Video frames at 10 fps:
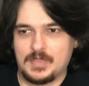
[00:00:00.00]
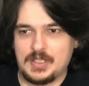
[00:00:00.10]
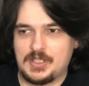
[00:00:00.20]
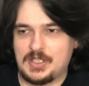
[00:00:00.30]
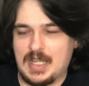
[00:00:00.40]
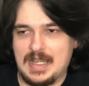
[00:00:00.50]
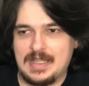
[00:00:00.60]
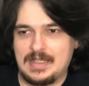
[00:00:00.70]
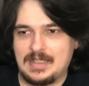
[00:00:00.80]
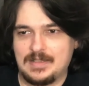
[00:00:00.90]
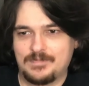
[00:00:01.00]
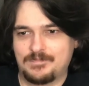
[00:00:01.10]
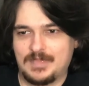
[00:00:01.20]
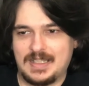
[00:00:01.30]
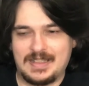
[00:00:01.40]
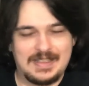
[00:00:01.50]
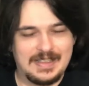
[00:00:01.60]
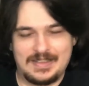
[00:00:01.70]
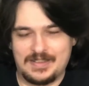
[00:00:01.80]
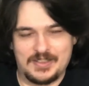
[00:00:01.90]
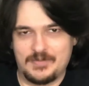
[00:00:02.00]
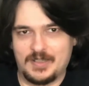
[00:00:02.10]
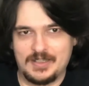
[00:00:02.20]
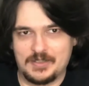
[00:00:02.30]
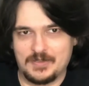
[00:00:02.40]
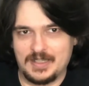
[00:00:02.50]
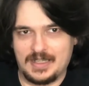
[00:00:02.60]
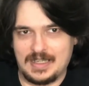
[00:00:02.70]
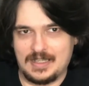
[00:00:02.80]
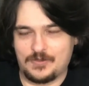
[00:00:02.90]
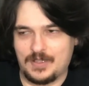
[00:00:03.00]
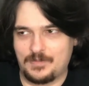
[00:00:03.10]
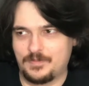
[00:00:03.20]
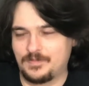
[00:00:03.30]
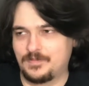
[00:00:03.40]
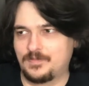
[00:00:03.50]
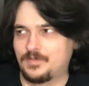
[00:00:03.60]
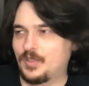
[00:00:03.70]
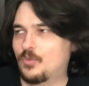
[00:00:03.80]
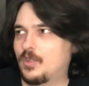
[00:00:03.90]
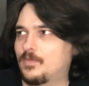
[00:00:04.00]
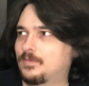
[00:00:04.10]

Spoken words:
sand. There's something on this one that I can't quite pinpoint.